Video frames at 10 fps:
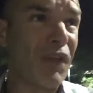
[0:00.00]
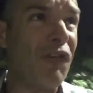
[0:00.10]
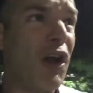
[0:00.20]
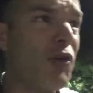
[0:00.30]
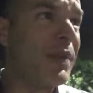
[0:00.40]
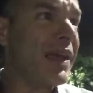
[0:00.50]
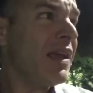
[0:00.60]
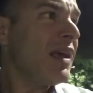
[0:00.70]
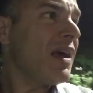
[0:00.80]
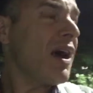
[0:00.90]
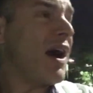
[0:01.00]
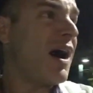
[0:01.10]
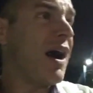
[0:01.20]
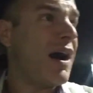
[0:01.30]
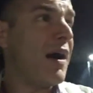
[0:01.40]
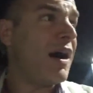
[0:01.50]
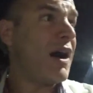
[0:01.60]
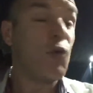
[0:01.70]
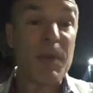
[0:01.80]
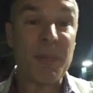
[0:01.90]
following me
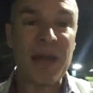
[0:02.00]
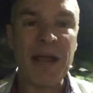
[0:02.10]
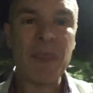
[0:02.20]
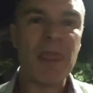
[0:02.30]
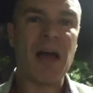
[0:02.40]
on replay.